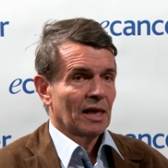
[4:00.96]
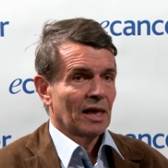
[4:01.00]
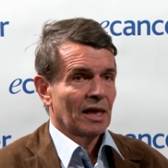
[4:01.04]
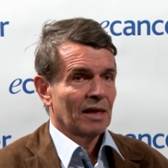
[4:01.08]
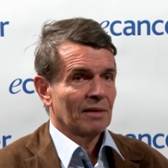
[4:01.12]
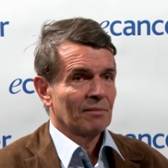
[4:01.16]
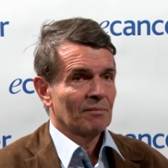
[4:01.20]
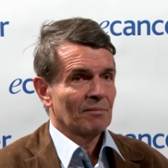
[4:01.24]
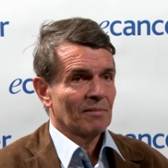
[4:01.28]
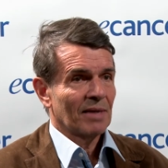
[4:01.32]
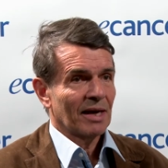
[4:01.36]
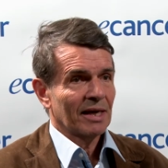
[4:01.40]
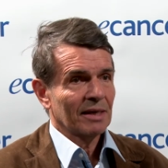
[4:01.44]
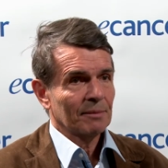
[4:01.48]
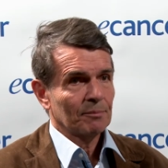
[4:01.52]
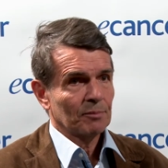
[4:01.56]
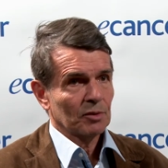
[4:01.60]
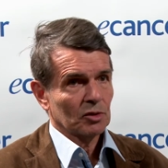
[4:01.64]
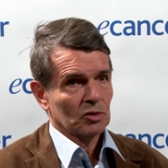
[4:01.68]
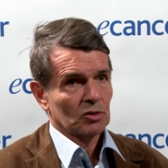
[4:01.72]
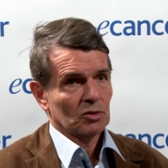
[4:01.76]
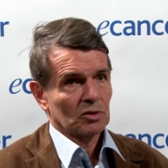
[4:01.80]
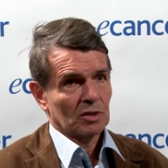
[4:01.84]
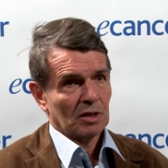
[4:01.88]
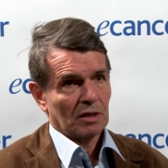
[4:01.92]
And my
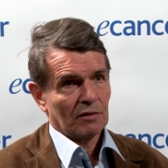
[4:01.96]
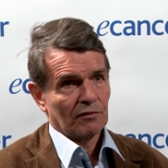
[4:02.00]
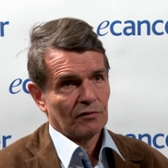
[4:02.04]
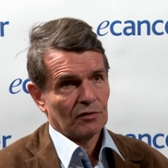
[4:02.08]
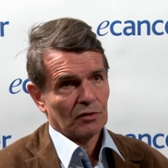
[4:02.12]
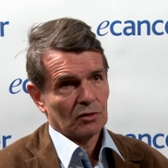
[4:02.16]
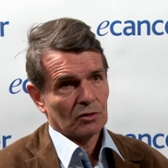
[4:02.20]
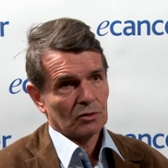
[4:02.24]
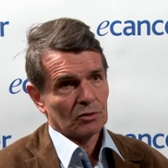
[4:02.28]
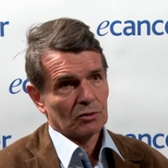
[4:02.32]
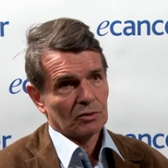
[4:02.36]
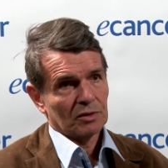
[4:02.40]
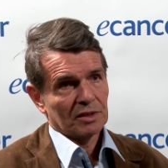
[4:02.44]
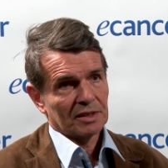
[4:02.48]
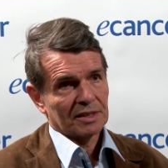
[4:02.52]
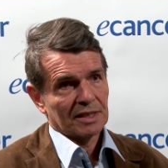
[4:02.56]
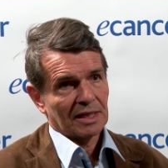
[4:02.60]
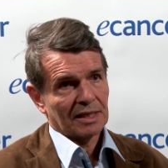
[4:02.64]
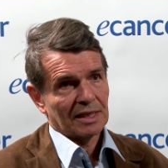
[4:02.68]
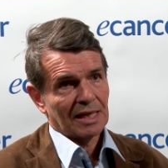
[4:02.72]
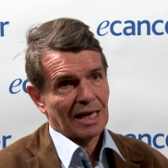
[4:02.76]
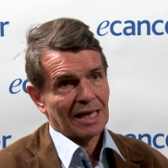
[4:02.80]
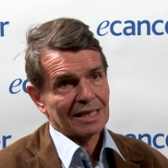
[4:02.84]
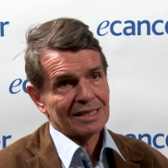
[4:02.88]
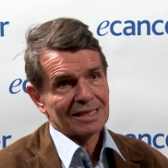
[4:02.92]
personal view is
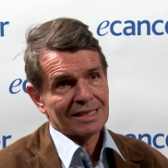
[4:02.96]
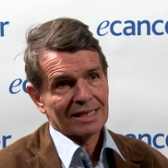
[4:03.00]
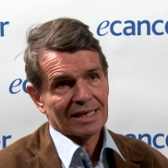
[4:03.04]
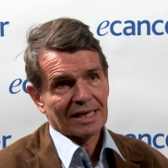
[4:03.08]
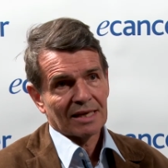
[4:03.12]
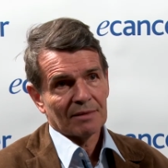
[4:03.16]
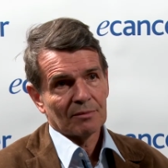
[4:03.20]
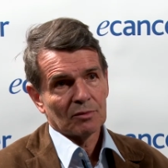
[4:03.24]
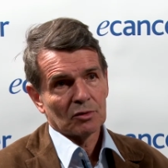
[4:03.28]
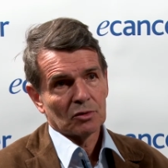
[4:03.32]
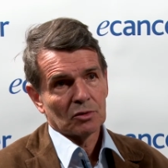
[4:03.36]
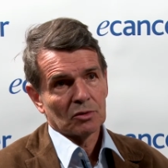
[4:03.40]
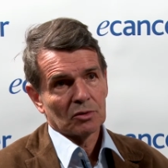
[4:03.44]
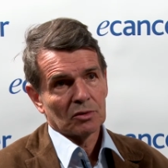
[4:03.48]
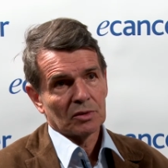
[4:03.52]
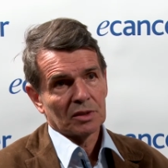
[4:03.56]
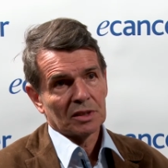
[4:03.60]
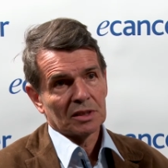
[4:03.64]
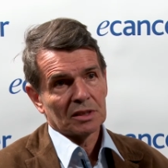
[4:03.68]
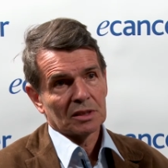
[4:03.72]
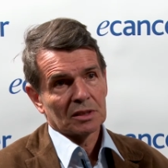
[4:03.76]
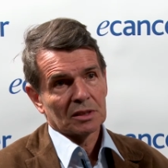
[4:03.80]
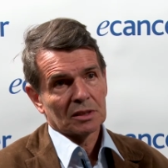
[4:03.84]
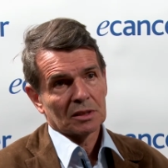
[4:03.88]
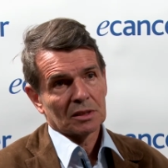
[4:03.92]
that as cabo
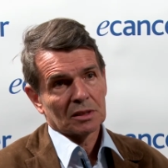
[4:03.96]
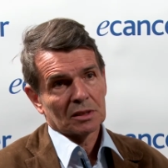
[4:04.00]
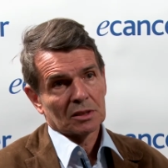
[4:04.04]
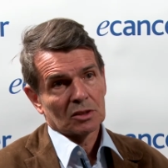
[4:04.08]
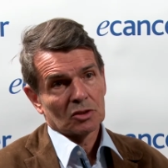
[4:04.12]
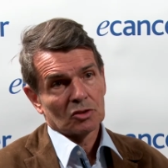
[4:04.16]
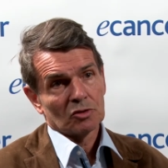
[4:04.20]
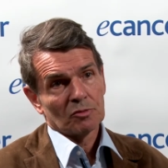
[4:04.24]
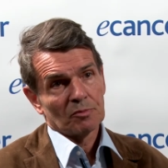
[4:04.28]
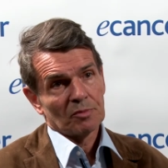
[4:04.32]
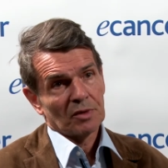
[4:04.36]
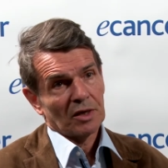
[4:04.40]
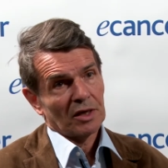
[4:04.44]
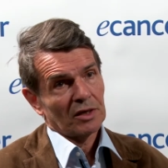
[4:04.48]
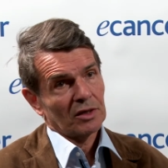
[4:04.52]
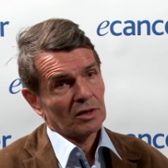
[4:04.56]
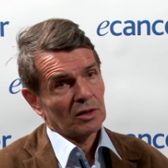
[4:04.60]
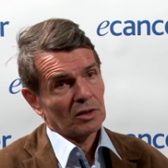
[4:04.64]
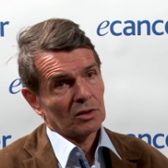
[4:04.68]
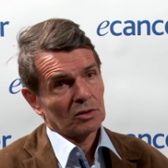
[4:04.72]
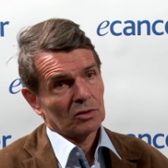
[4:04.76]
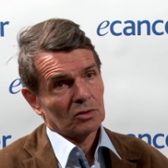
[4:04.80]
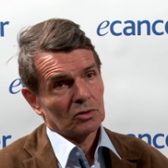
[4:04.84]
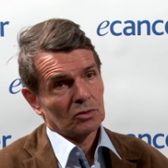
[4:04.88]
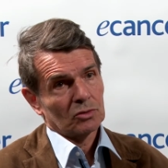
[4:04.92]
is
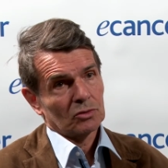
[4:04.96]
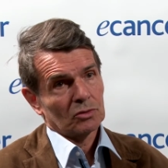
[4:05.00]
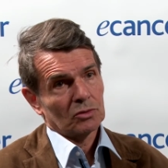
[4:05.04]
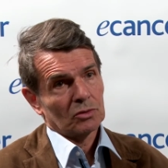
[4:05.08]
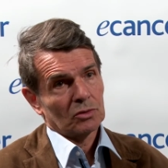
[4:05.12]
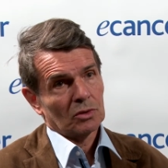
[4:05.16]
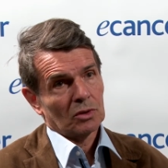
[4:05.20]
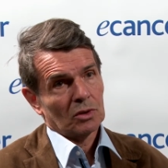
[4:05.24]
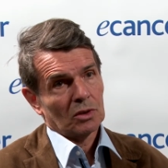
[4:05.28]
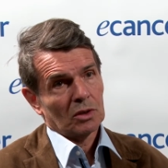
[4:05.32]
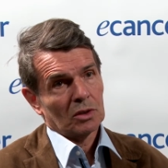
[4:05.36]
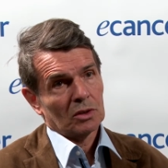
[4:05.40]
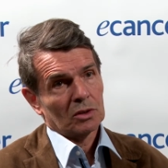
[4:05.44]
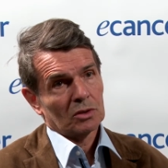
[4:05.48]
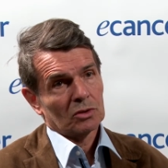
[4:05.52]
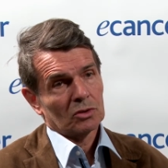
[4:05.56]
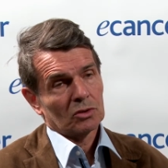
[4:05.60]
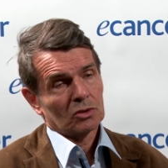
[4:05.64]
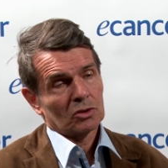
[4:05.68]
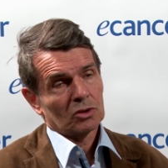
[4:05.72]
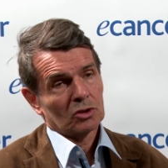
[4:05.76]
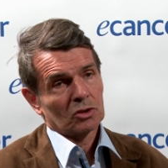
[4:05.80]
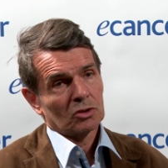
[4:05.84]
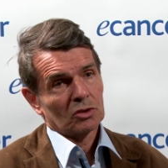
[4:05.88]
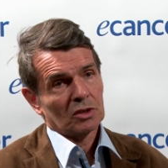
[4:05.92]
superior to, uh, to
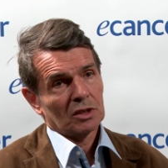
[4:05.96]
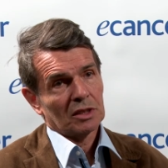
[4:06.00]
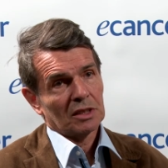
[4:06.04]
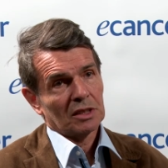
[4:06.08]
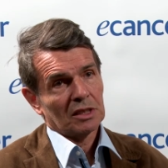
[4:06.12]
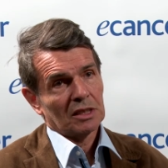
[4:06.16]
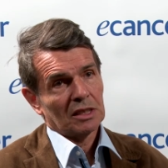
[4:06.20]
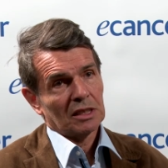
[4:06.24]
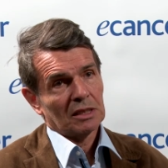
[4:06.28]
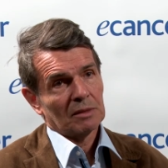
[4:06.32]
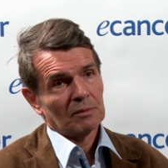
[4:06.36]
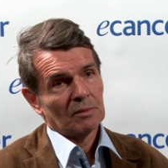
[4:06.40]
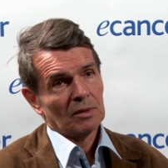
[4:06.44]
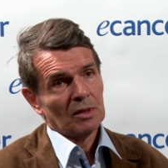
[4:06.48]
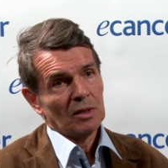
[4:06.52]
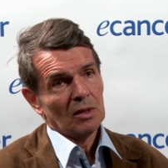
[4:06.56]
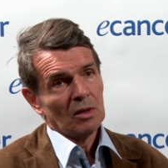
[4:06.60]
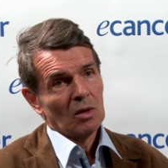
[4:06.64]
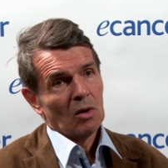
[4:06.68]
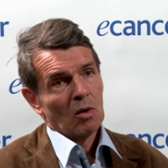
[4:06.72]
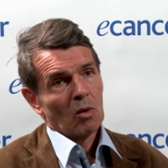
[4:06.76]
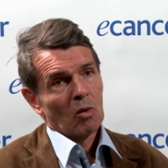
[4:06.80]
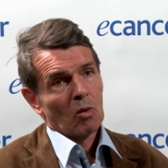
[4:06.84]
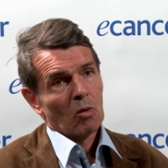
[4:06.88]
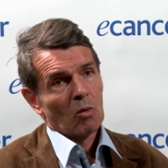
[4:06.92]
sunitinib,
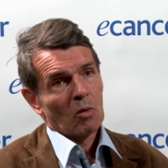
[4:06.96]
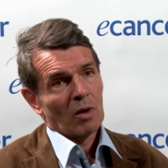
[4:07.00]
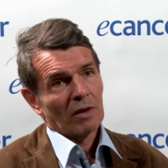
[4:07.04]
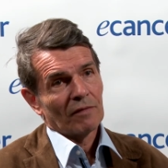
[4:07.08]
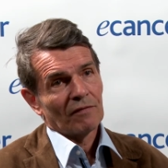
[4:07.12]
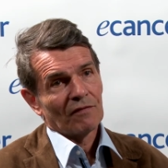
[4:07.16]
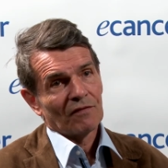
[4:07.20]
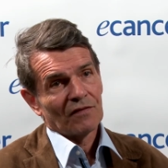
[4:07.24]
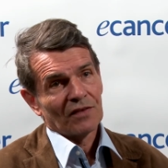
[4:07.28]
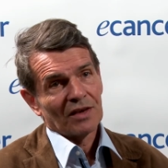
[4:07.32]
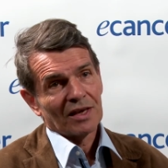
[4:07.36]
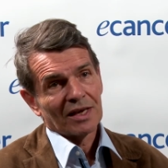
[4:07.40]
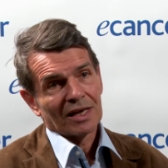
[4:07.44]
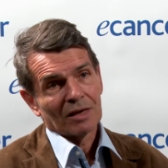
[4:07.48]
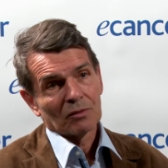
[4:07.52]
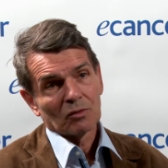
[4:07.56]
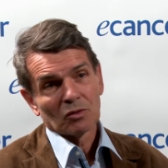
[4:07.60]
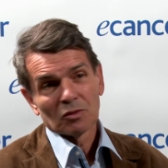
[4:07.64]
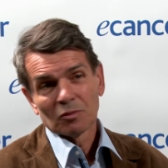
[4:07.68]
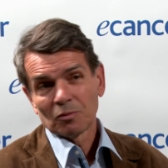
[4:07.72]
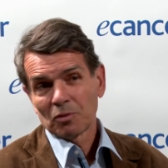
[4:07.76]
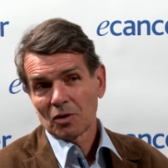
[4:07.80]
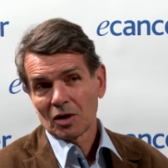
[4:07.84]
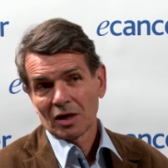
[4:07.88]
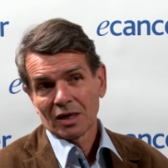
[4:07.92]
one thing I
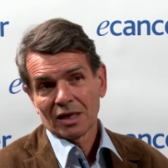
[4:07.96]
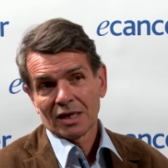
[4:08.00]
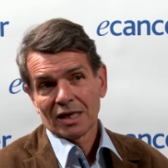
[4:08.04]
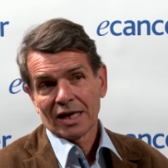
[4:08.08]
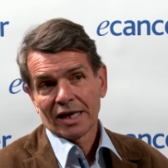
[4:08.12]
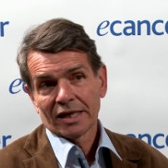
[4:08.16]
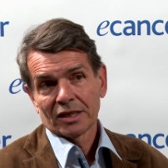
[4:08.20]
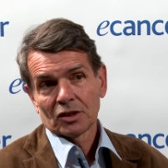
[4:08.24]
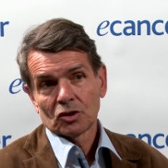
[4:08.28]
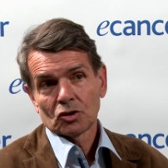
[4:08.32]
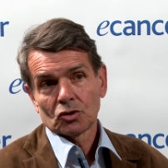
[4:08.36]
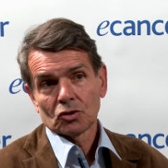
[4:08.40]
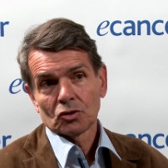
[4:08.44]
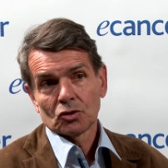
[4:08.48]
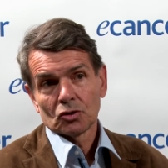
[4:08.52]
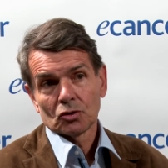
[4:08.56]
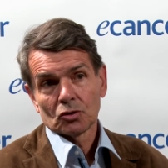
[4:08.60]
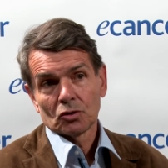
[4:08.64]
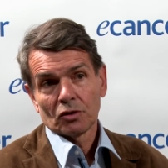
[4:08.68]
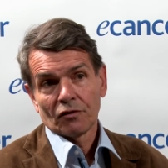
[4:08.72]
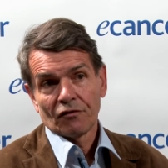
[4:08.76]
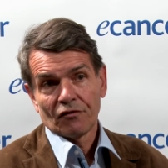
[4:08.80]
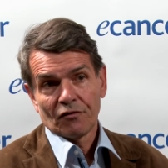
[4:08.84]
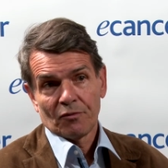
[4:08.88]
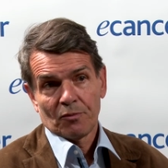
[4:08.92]
would probably like to
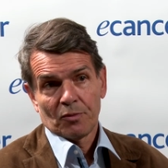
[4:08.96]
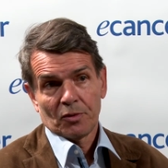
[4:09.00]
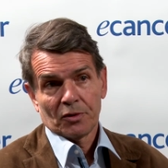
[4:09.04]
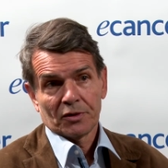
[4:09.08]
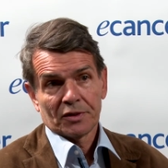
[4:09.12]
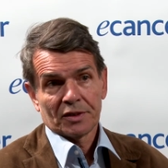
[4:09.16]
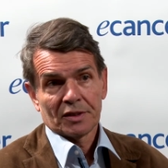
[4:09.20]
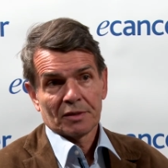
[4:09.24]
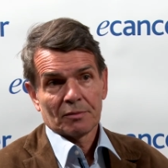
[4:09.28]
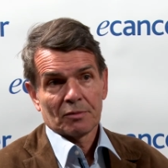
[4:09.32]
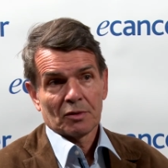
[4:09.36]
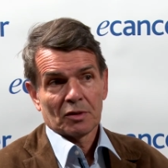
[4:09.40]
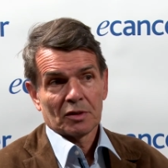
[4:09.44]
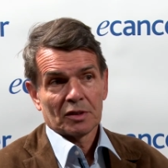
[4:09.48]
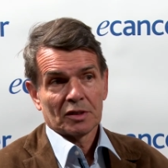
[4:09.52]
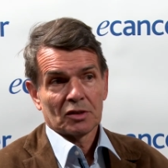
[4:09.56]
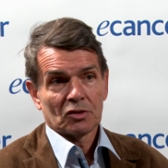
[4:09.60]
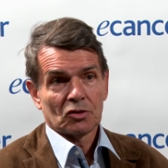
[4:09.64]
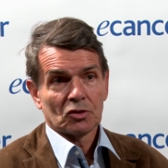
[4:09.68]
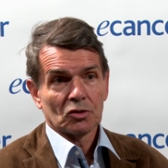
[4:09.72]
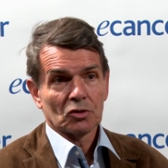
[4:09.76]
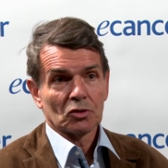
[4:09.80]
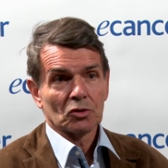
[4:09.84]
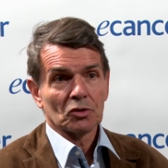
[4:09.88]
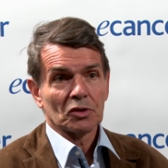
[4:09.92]
do, if possible, is
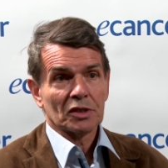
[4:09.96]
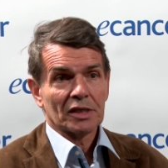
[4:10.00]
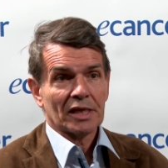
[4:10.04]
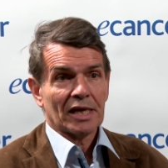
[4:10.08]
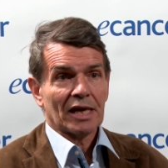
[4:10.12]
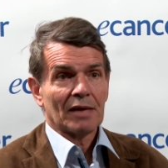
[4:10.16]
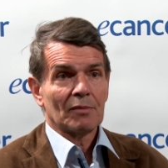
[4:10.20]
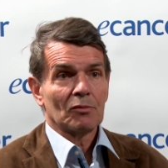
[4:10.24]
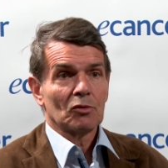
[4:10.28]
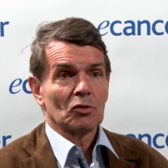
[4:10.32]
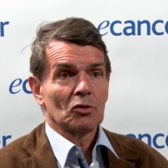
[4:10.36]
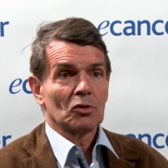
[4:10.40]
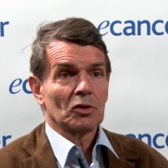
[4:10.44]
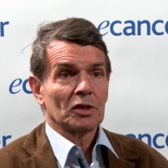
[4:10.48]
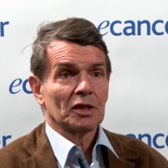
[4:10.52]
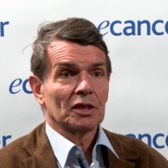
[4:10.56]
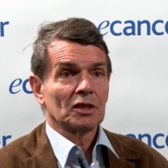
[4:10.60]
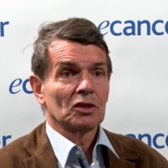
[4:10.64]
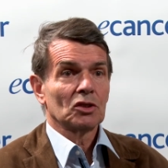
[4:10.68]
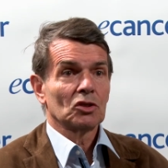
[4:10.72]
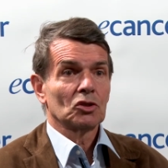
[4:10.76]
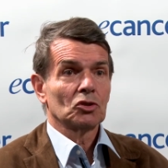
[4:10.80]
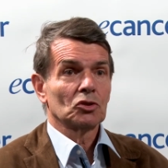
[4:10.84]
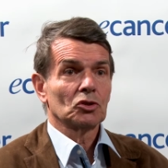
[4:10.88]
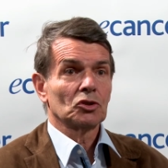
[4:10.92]
to use Cabo
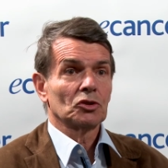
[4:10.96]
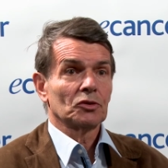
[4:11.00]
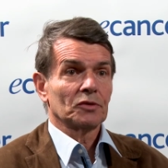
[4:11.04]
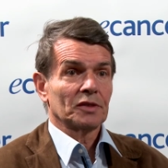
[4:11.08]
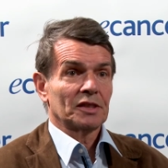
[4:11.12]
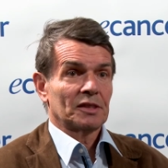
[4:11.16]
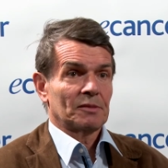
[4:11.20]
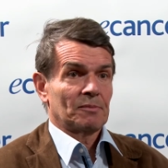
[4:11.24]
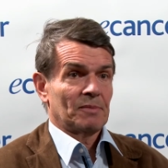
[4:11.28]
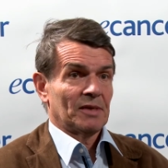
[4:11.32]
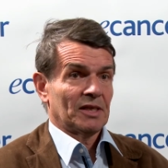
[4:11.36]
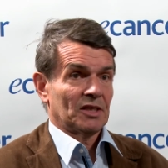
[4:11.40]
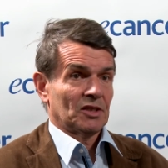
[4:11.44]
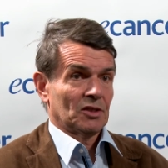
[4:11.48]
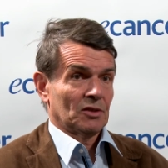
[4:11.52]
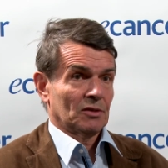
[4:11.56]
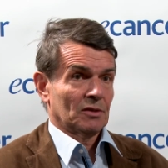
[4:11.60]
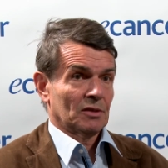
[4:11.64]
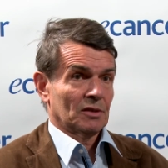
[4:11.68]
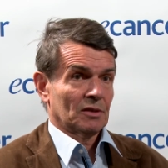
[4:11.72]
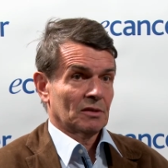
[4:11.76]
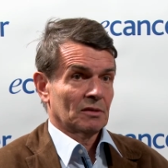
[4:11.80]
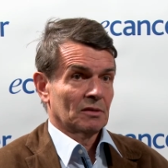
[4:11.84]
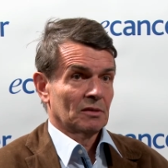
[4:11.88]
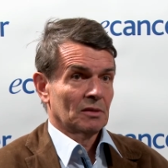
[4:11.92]
in good risk
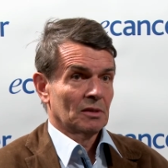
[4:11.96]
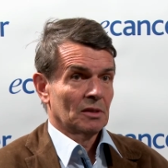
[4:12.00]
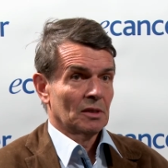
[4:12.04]
patients.